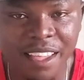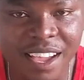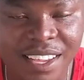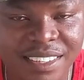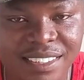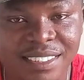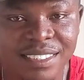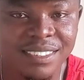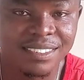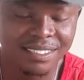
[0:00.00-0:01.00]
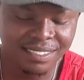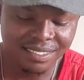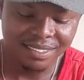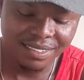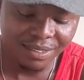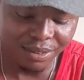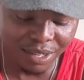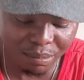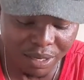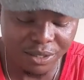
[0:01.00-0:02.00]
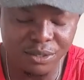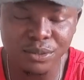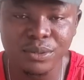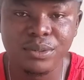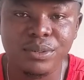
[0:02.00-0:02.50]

Guys, welcome back to